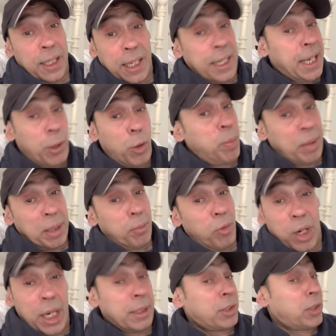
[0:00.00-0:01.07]
and help him,
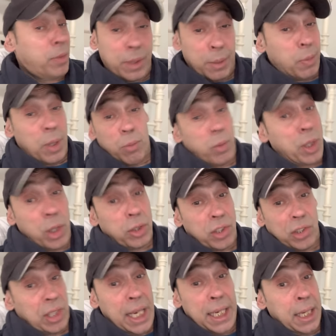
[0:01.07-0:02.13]
right? So we've got to
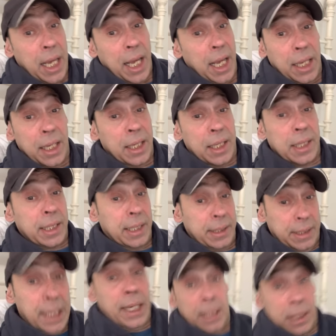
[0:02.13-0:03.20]
say that. He
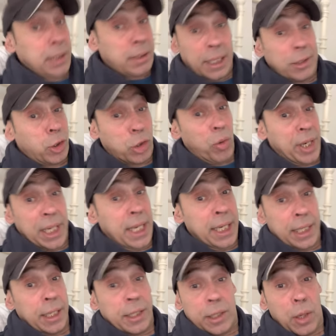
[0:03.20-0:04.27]
did. He didn't join
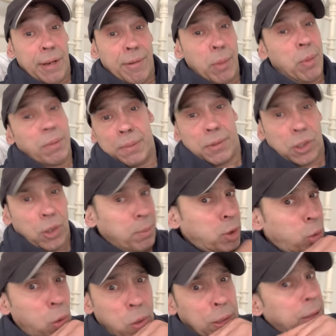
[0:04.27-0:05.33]
in. And everyone stopped
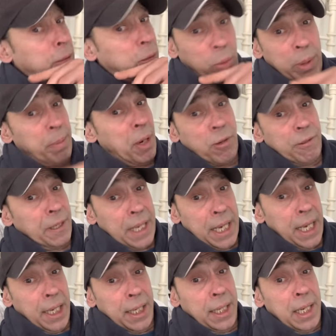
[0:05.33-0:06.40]
talking to him over
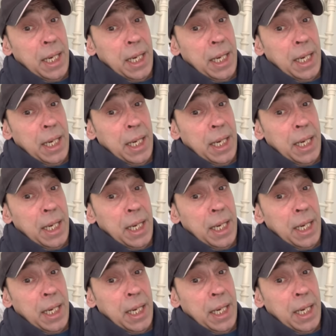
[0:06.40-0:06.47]
that.